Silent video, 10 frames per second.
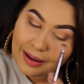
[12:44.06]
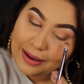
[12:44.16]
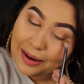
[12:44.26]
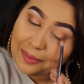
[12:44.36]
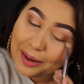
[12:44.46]

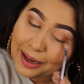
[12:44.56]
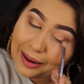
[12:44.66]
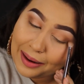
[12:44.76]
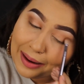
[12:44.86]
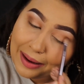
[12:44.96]
You know what I mean?
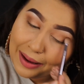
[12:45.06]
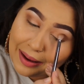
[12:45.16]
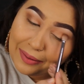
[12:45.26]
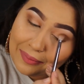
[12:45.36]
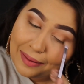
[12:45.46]
You know what
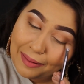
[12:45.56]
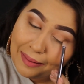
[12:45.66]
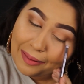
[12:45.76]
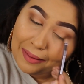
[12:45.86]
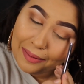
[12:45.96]
I'm saying?
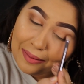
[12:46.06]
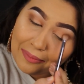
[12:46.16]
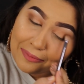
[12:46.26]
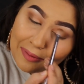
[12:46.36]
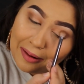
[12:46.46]
You know
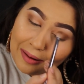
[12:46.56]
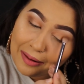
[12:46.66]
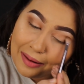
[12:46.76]
what I'm saying?